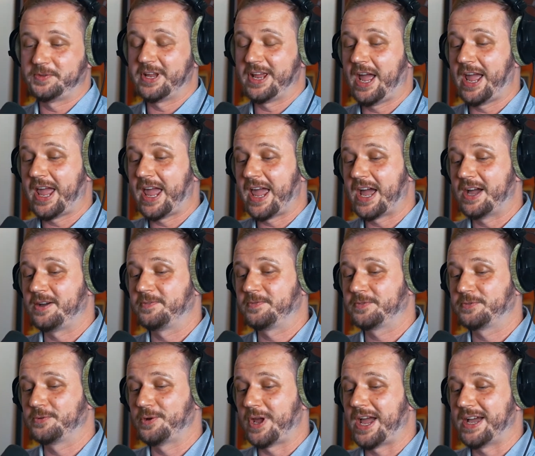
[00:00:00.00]
thing I
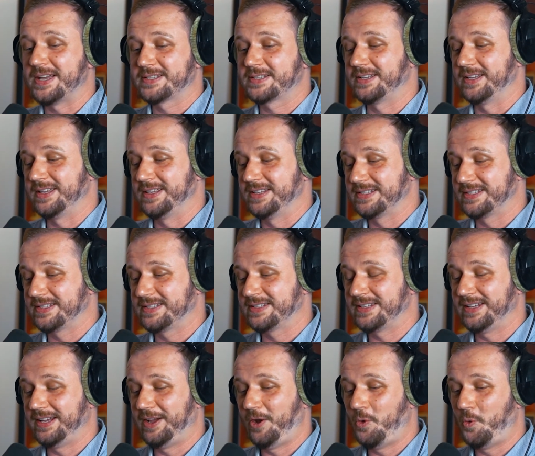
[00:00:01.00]
have to ask
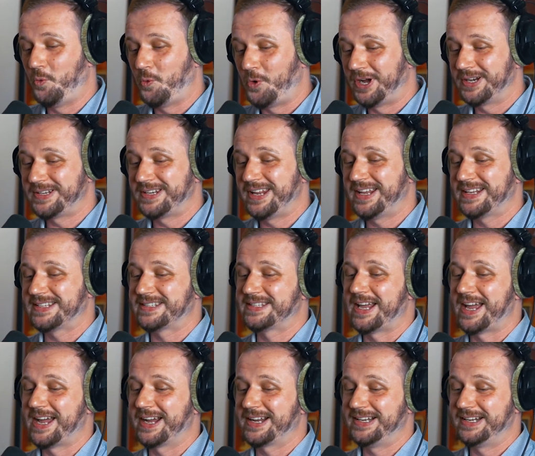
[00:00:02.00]
is what
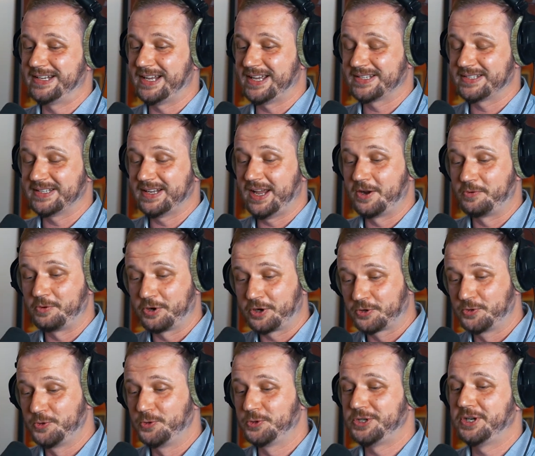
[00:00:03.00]
exactly does a
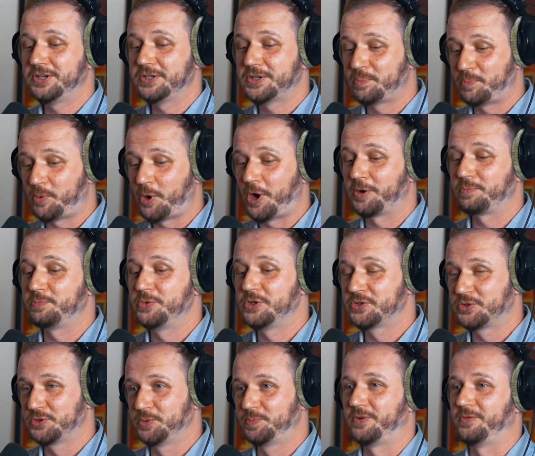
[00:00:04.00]
recruiting department
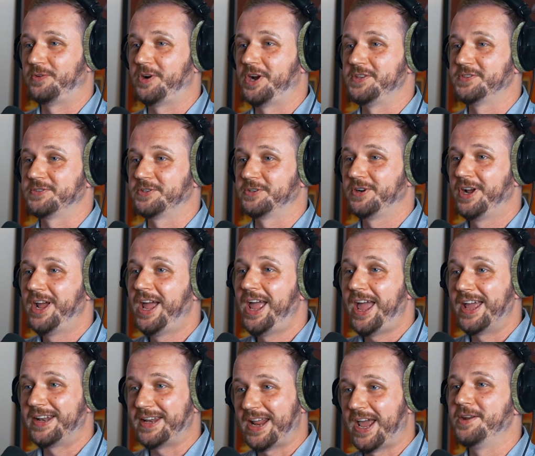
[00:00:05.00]
supervisor
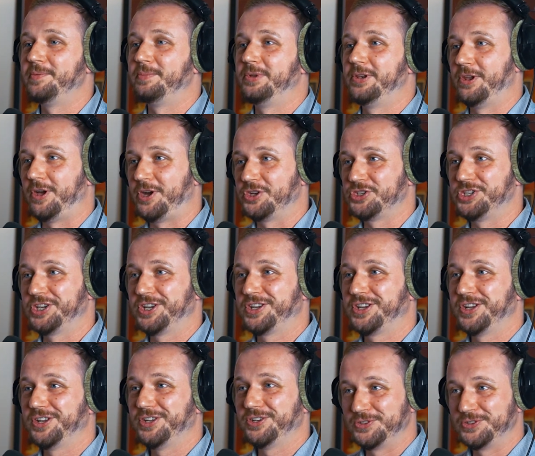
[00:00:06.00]
at Animal Logic